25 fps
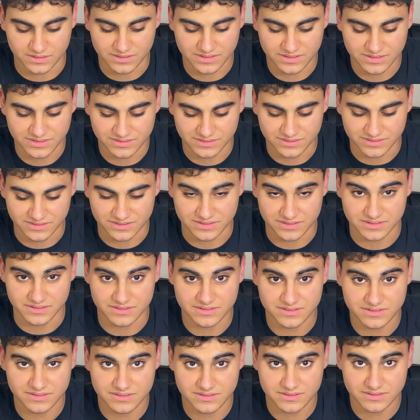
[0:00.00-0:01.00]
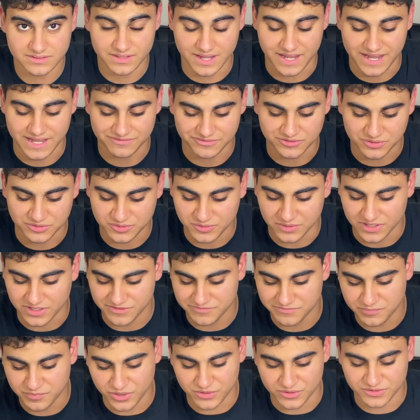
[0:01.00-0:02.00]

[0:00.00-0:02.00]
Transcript: this is the iPhone 12 Pro.